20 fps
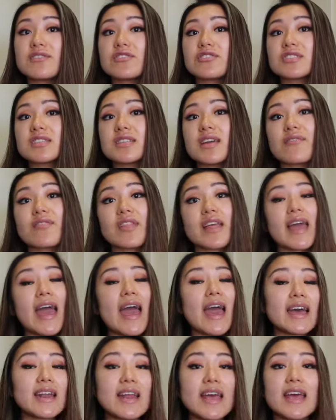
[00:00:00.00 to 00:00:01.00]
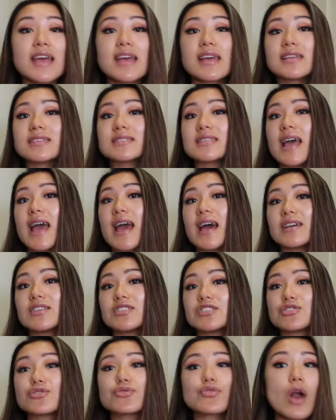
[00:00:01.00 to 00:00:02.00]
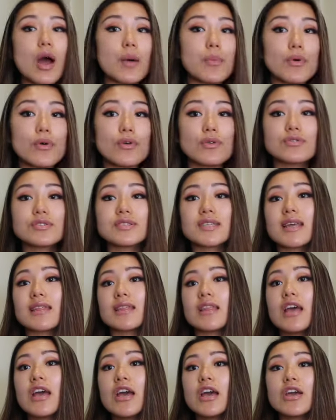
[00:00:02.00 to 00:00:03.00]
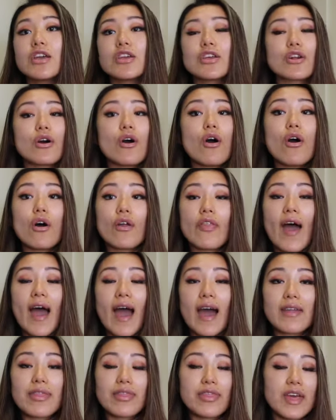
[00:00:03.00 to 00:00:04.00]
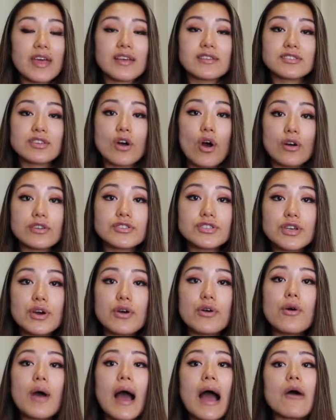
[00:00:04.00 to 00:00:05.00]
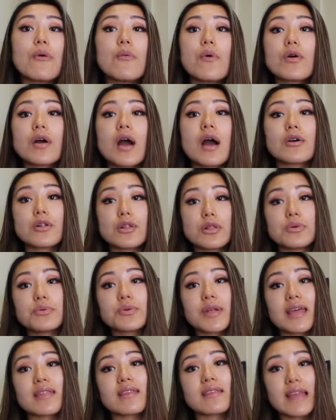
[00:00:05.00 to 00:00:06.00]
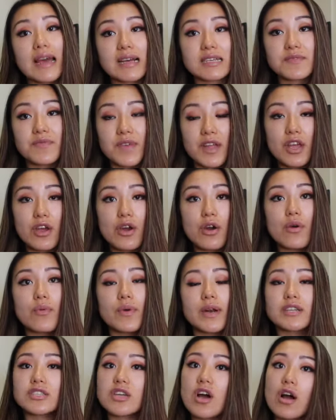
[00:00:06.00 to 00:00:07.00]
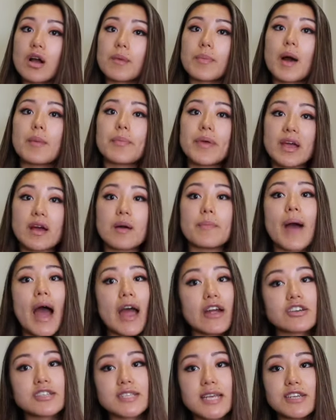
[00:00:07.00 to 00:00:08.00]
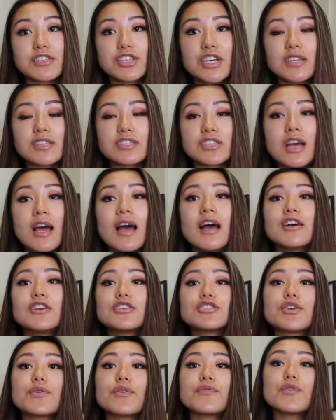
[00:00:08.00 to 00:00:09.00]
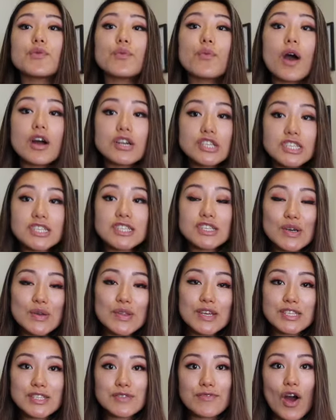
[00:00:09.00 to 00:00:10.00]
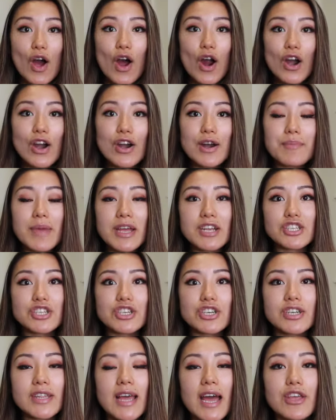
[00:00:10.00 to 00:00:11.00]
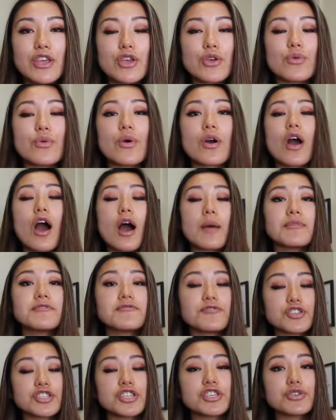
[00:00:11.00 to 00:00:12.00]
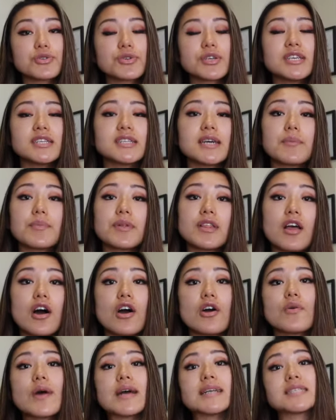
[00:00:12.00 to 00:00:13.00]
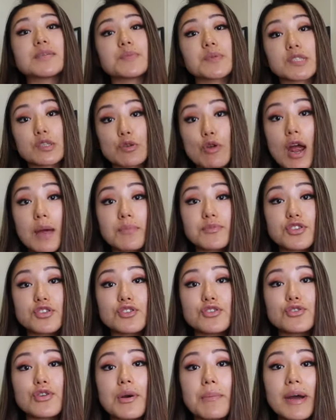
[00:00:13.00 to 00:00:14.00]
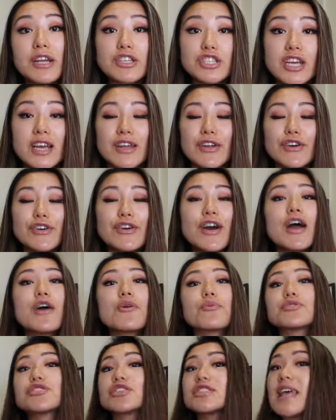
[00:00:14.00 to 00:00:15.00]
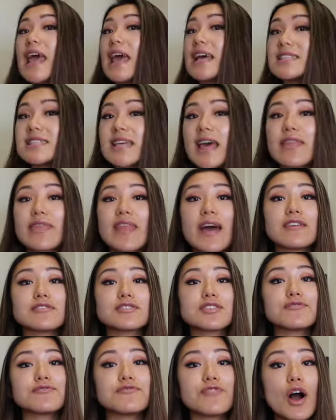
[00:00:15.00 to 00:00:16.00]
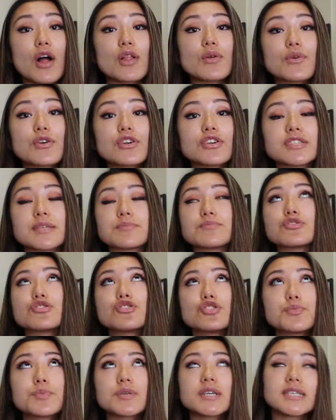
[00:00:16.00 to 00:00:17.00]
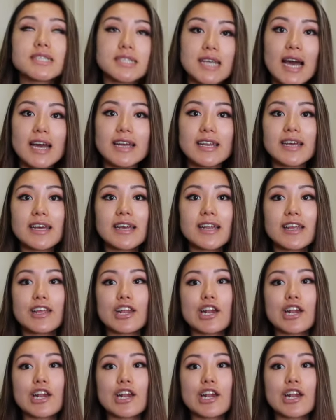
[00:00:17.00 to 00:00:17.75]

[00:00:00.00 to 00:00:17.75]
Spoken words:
There's definitely headaches and troubles and, you know, all that things. Also, I will conclude in the next video when I talk about being a buyer's agent. So if you watch until this far, make sure that you comment fortune cookie down below and subscribe to my channel. We just hit 10,000 followers. I'm super excited.